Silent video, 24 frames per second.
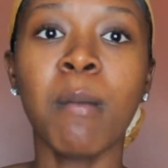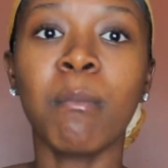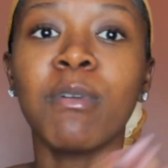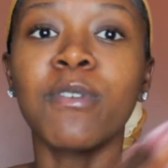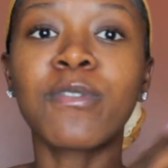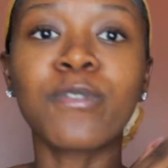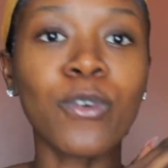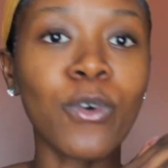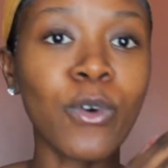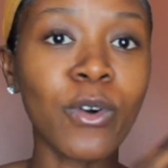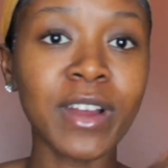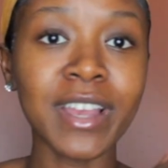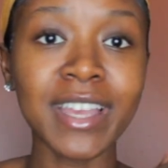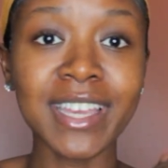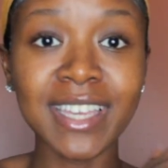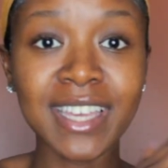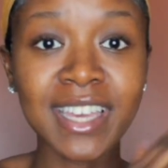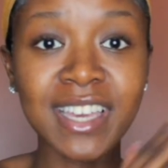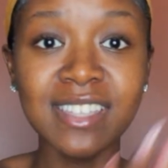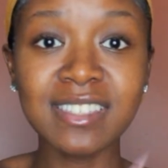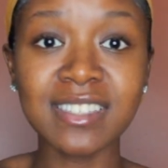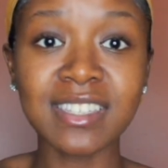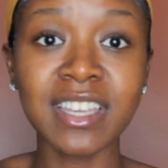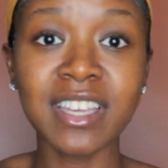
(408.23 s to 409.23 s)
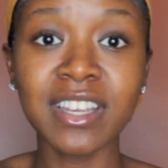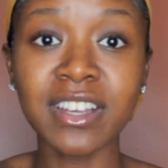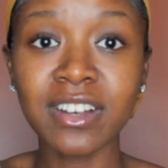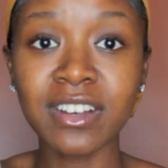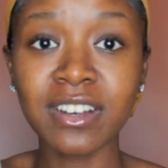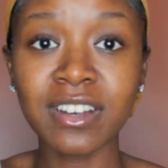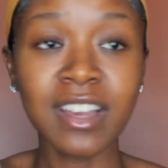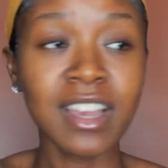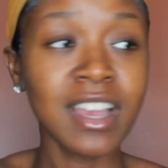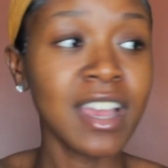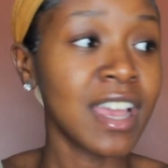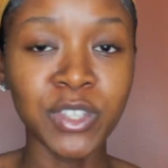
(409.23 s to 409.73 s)
Before it gets
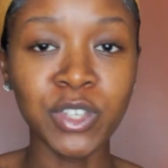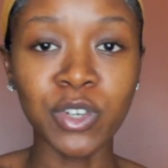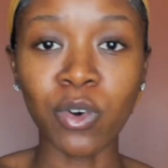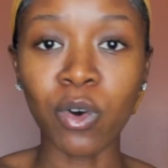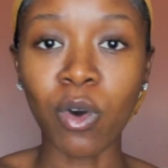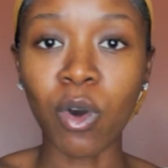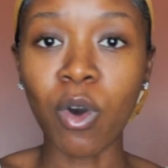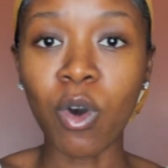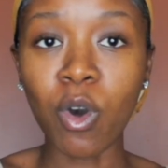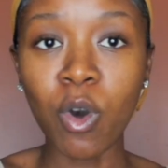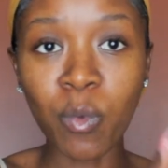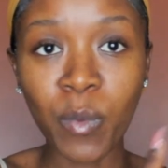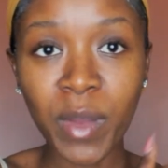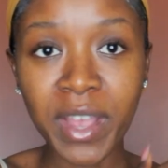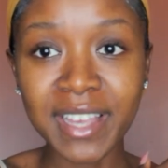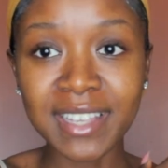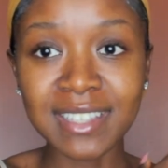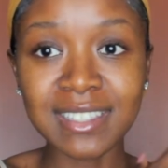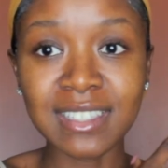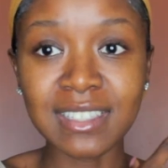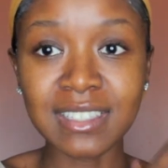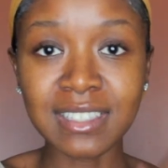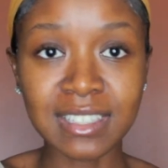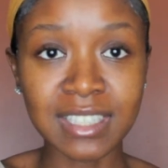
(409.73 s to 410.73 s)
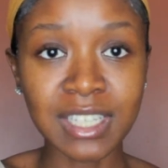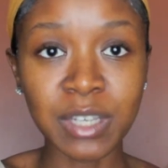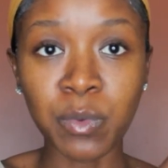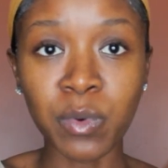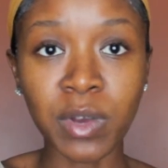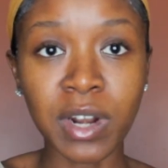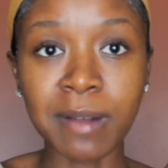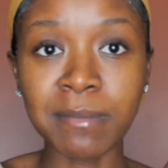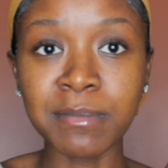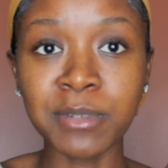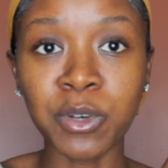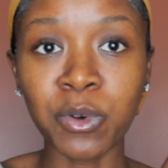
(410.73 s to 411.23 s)
here, you'll always see
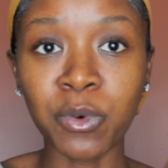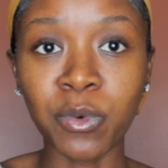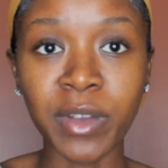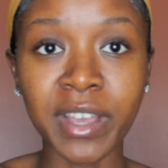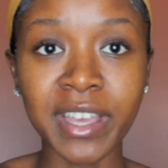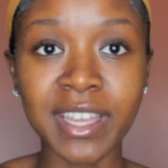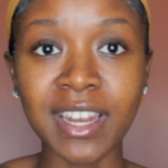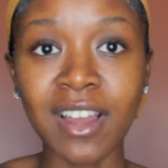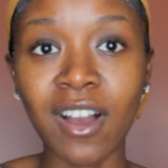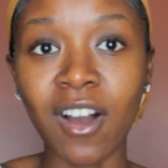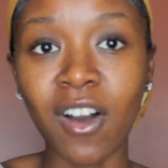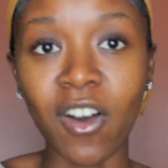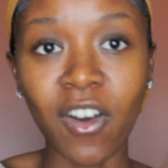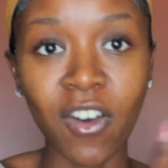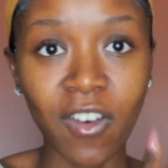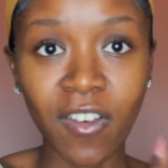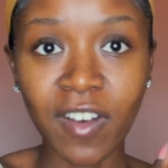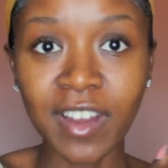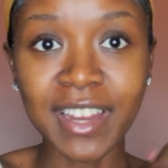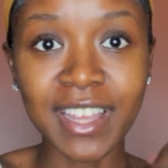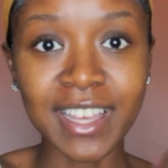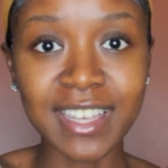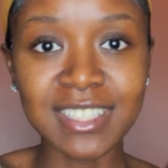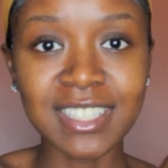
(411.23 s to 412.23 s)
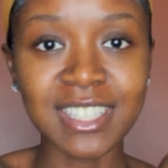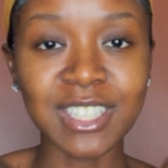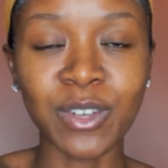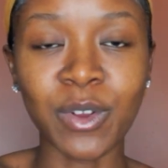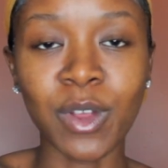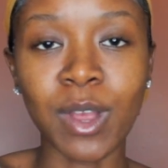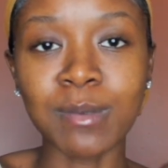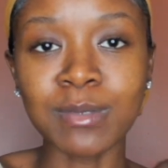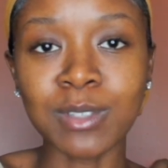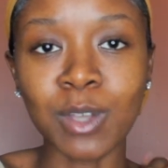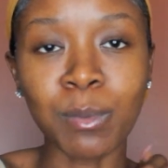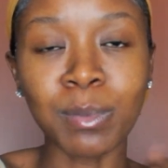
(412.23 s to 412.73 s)
what I'm doing on
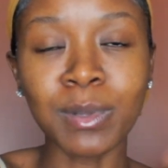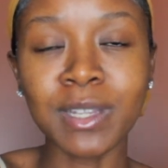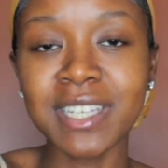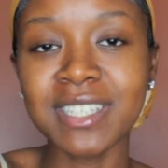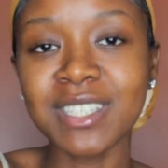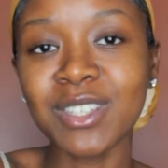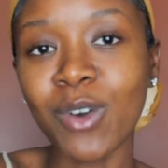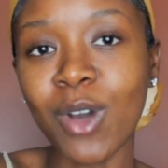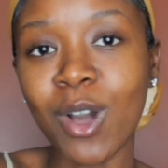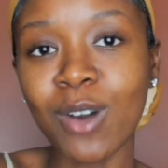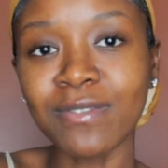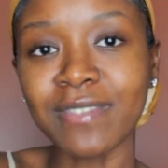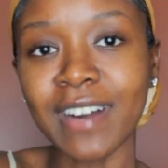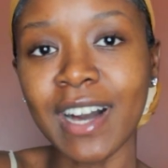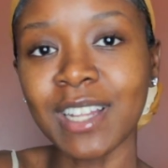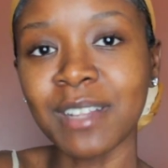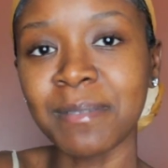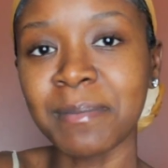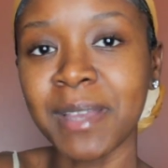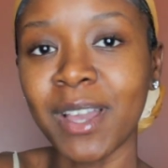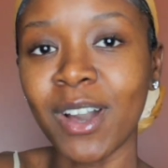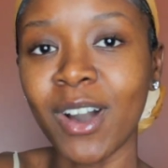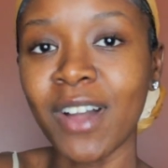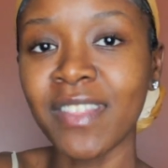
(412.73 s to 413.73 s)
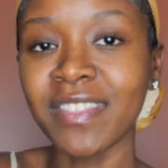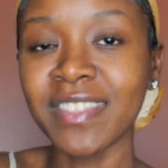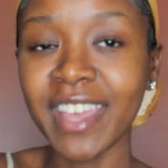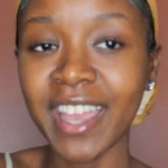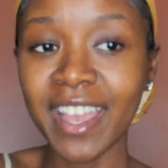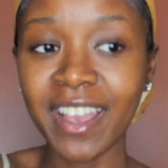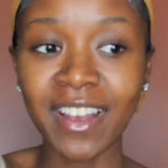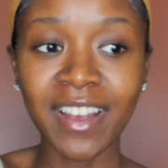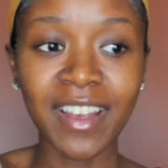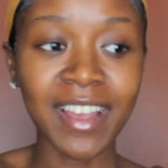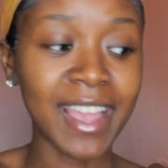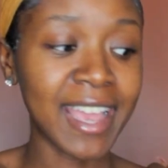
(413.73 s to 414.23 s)
Instagram. So please go and follow me on
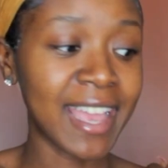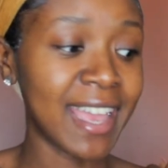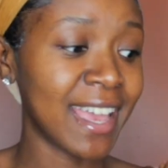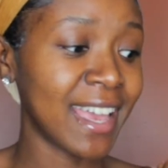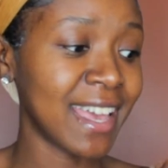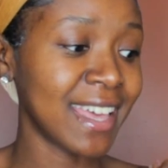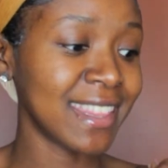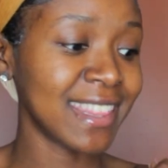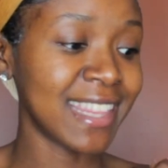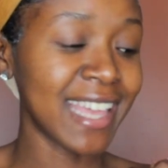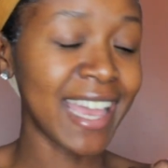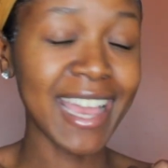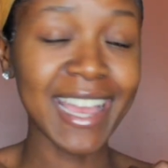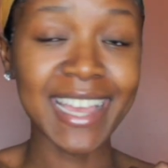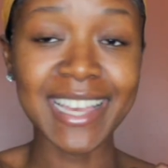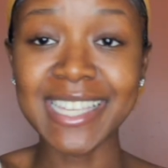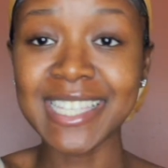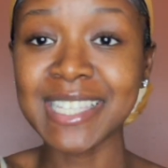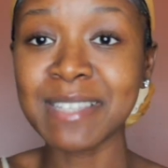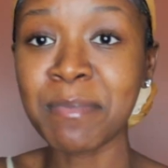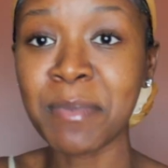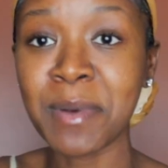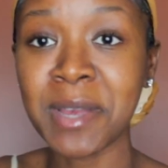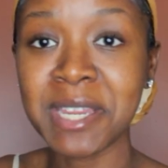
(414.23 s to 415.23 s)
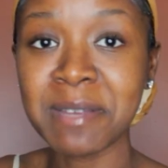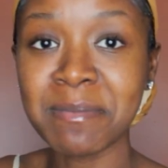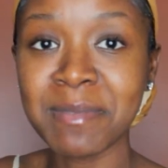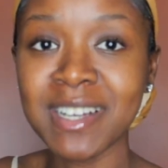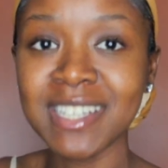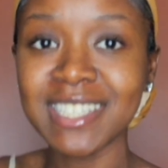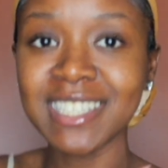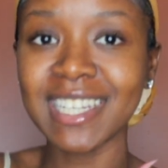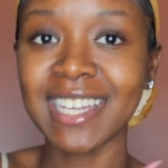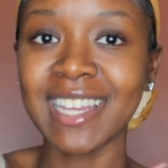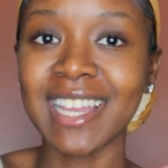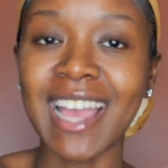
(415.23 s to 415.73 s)
there. And that is pretty
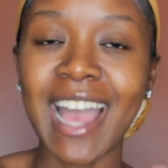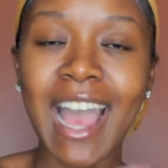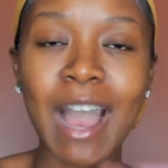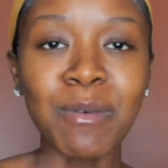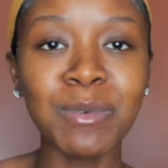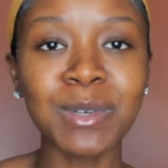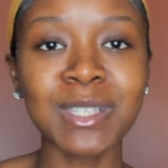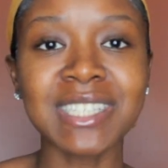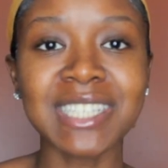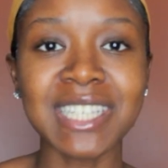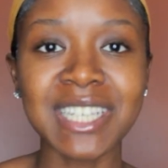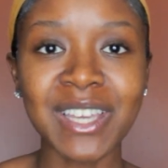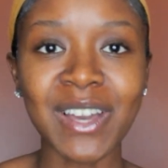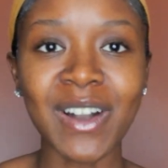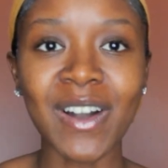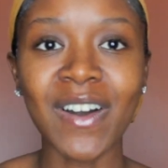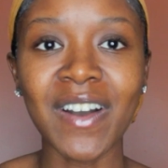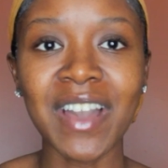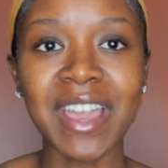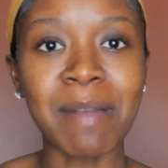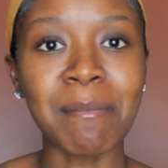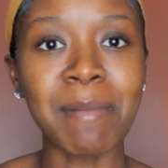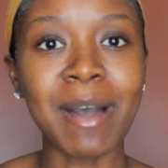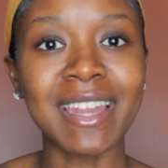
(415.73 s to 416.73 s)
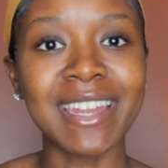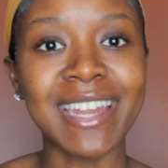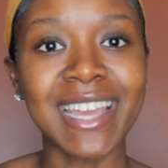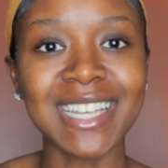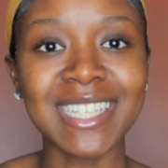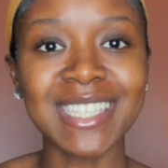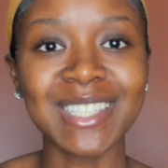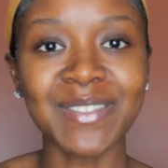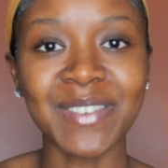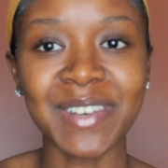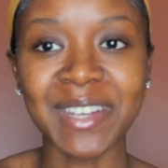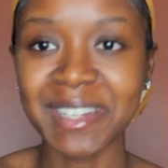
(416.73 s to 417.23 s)
much it. I will see y'all in my
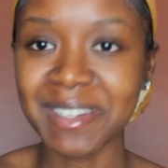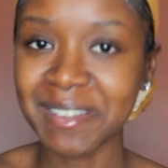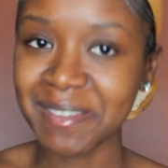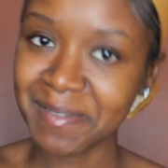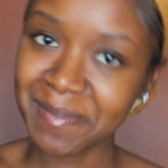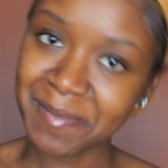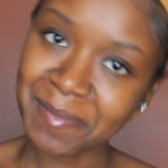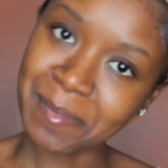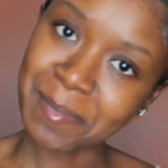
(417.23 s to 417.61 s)
next one.